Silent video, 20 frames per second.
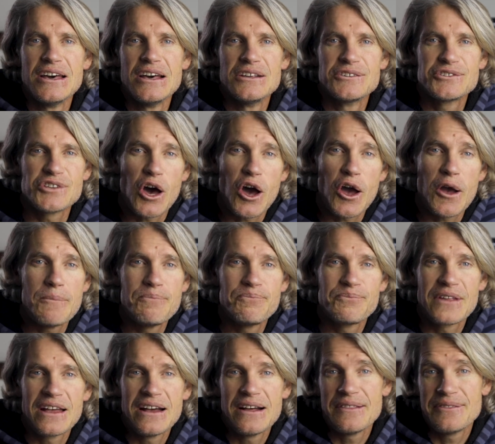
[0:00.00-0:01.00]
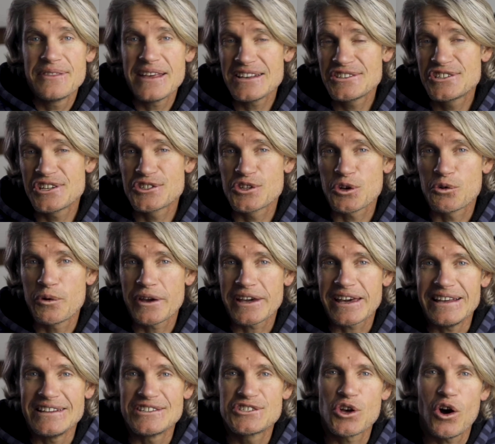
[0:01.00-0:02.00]
So there's just a quick
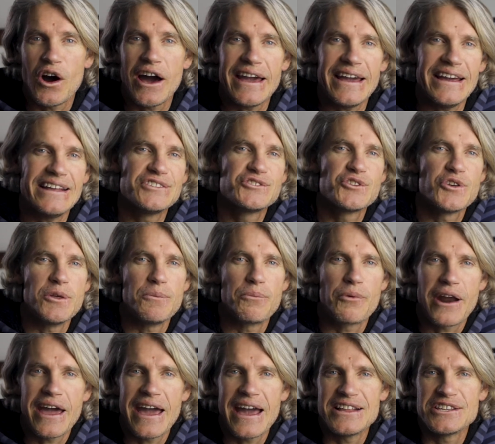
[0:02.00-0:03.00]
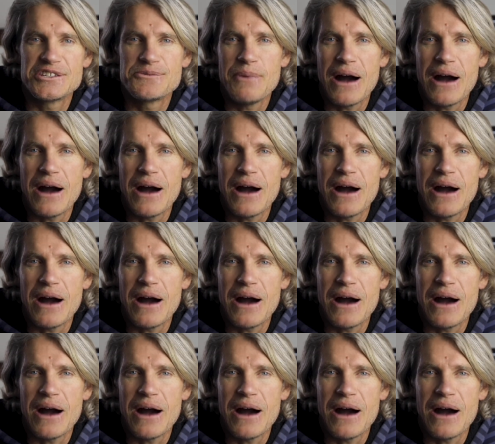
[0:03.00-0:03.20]
insight into the brands,